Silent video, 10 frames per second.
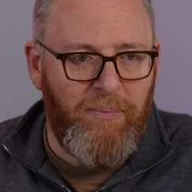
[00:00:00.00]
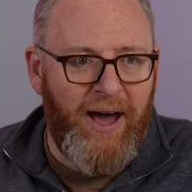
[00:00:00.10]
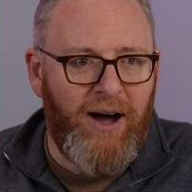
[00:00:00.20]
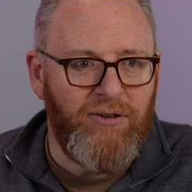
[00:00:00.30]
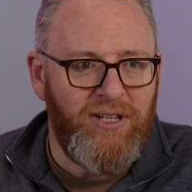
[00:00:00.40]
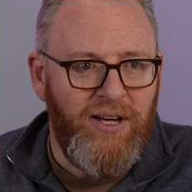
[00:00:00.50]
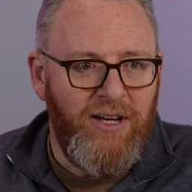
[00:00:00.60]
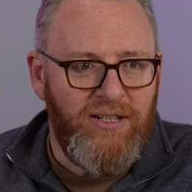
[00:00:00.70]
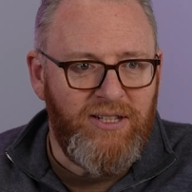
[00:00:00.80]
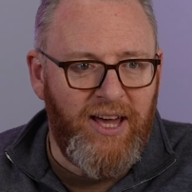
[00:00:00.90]
about
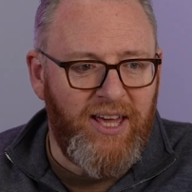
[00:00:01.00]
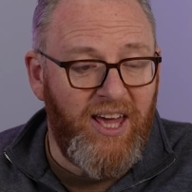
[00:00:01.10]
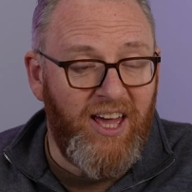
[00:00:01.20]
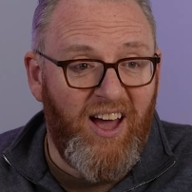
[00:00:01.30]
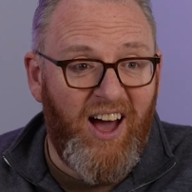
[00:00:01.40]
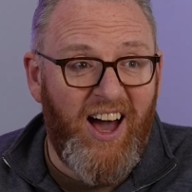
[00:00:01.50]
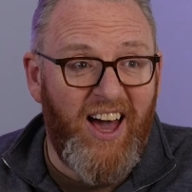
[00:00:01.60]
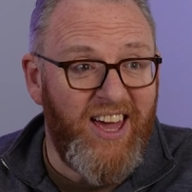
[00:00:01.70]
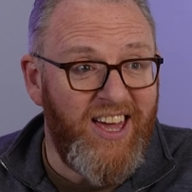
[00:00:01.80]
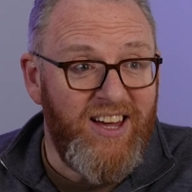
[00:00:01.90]
taking
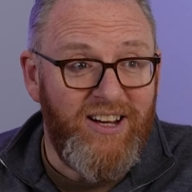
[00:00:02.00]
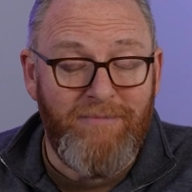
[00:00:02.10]
a